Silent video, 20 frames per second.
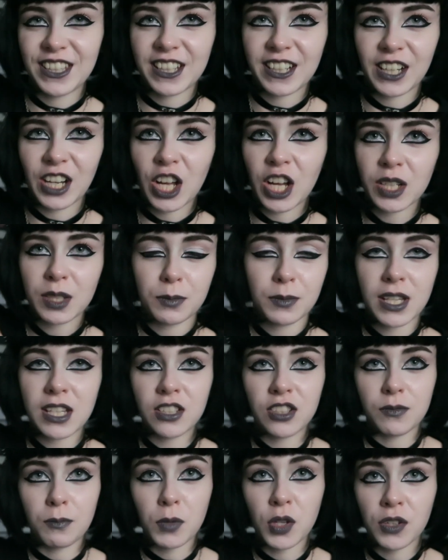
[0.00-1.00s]
the clasp
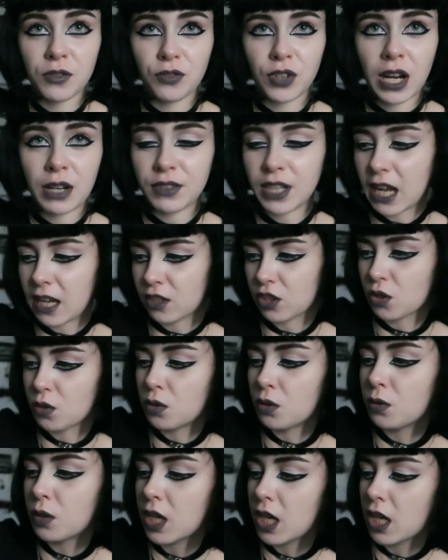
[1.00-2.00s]
didn't move round at
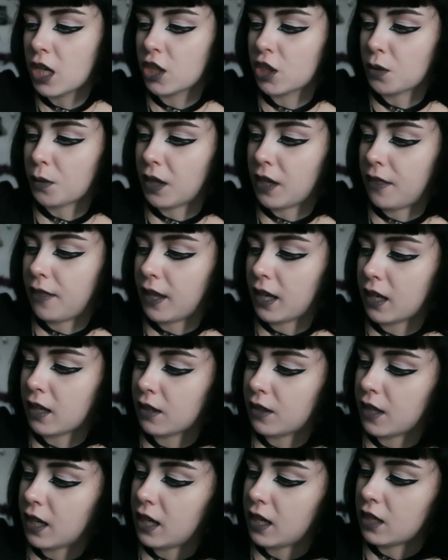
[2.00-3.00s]
all, so I
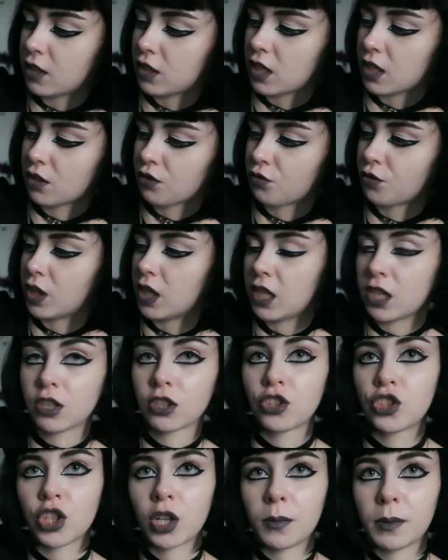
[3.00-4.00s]
think they did a really
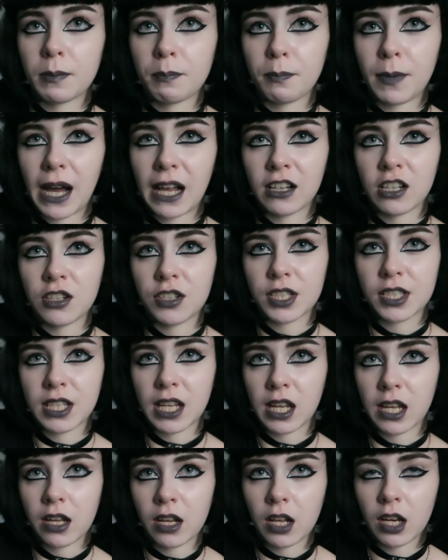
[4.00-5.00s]
good job in
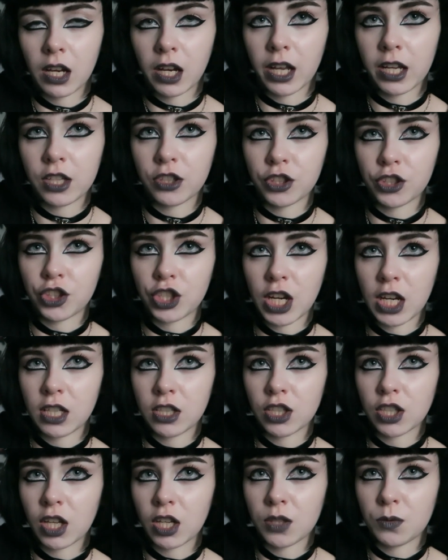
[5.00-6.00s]
balancing like the
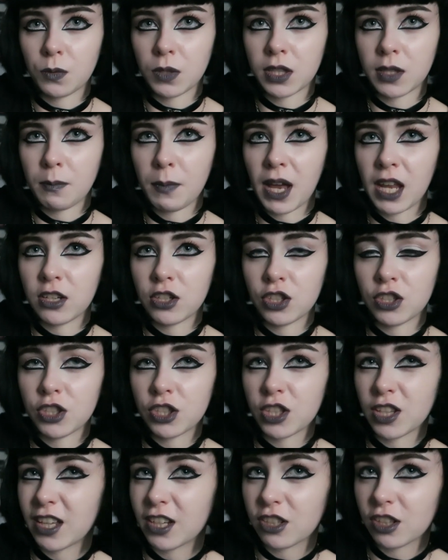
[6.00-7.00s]
chain size with the pendant
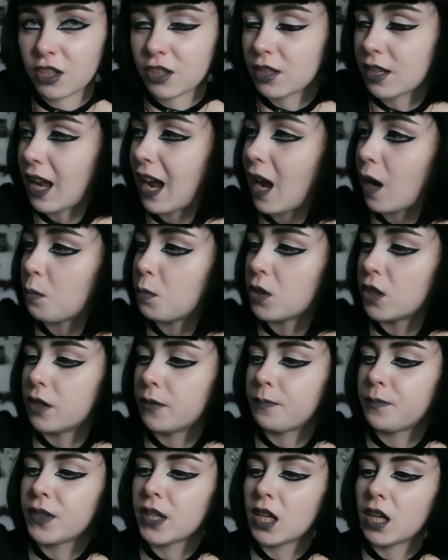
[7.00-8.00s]
so that doesn't
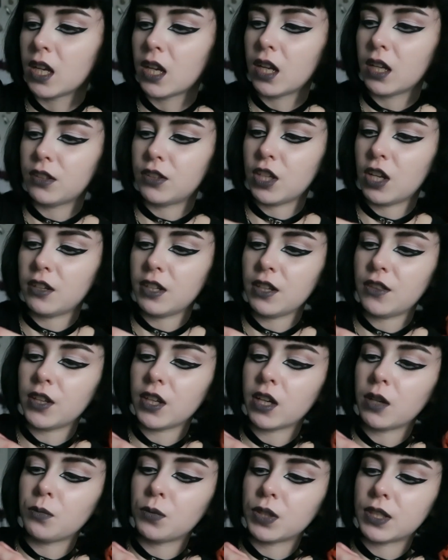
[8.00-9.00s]
happen. The only
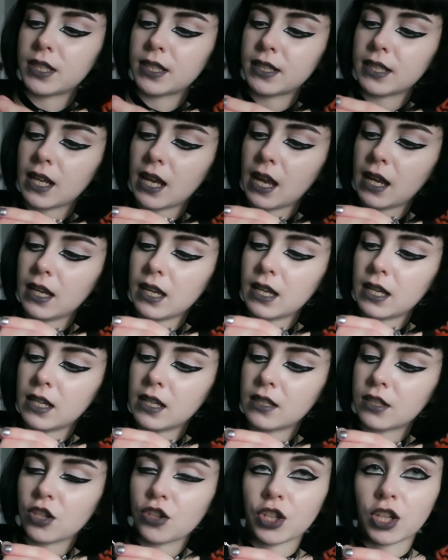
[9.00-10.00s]
thing I would say
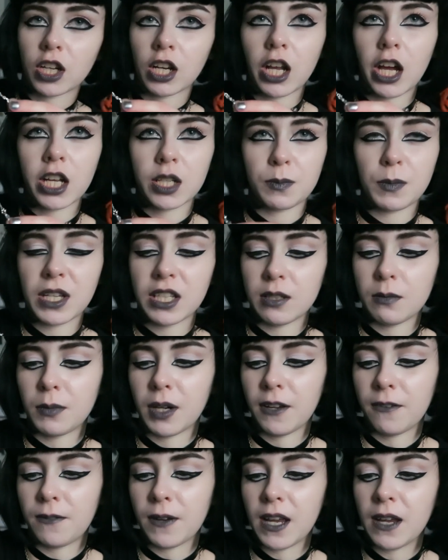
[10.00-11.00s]
is the clasp isn't
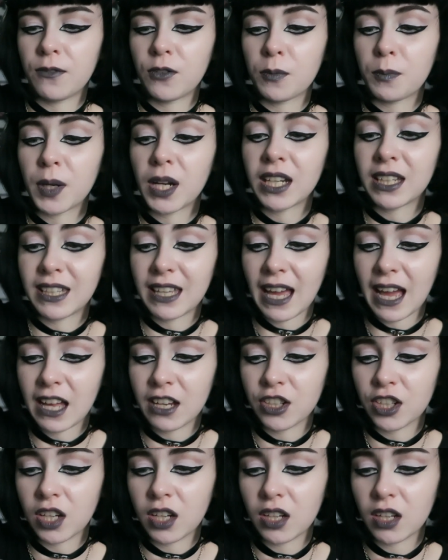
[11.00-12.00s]
my favorite, but
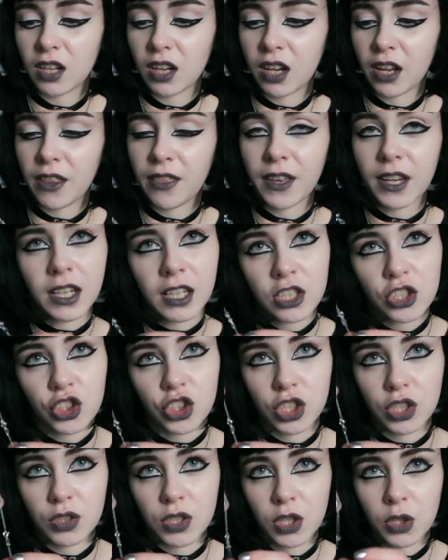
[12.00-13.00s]
again I think it's
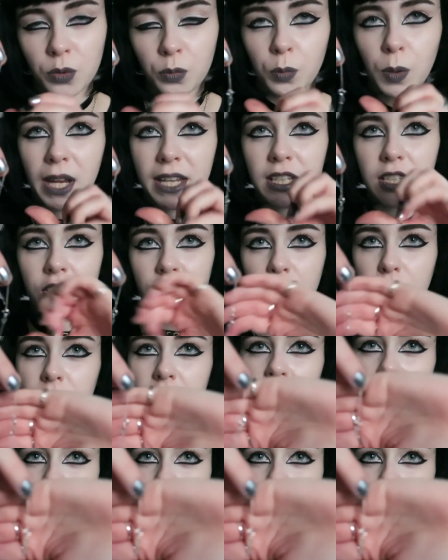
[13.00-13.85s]
due to the weight so it